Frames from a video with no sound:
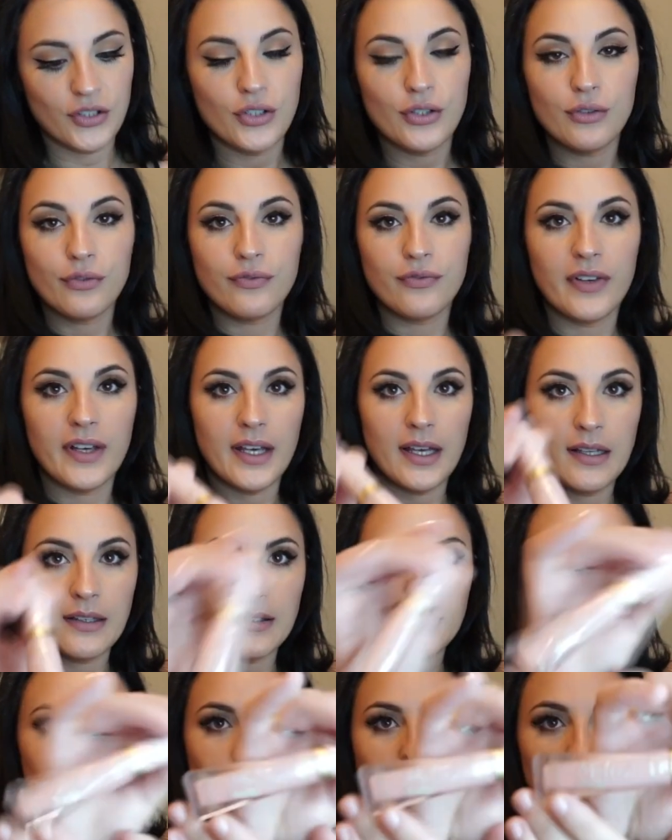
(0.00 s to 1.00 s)
Too
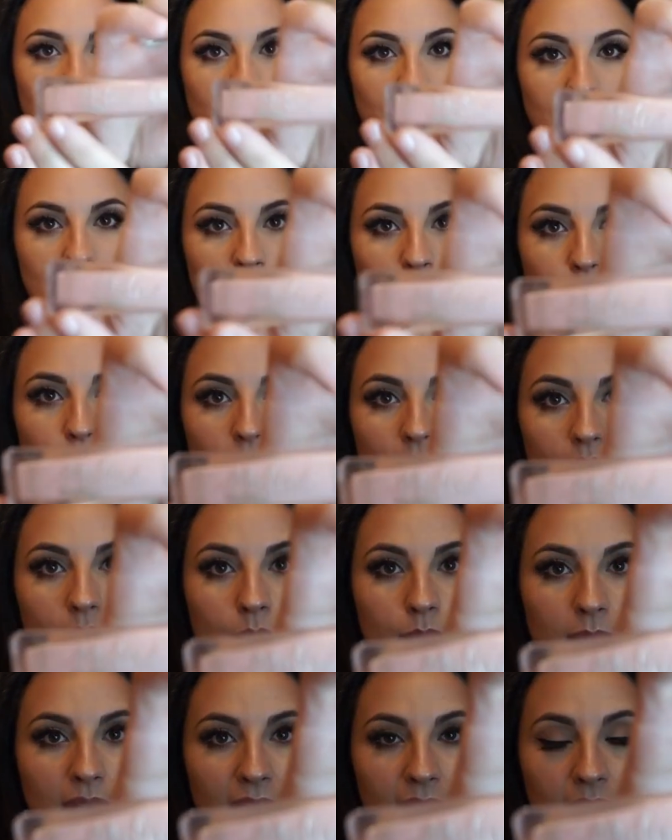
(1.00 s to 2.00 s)
Faced liquid
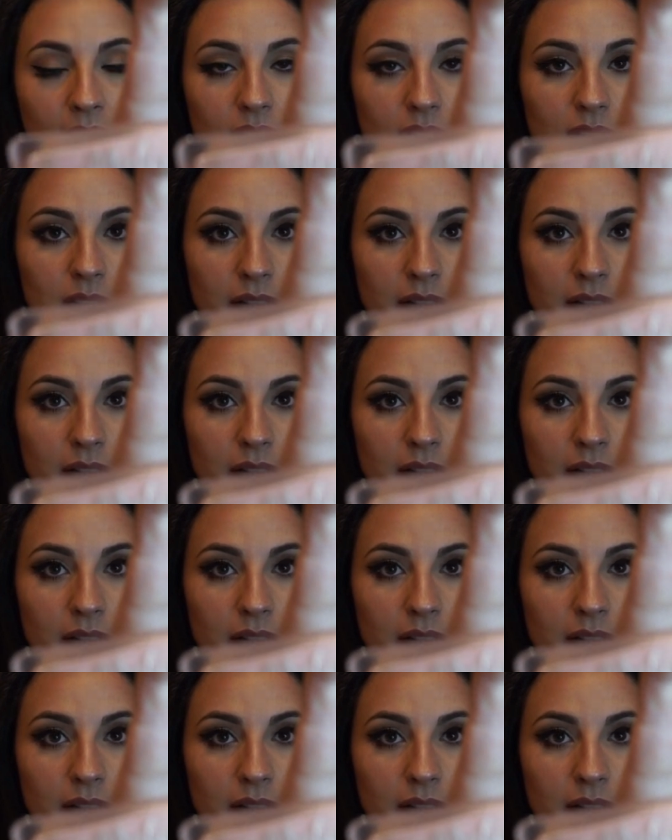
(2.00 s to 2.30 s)
matte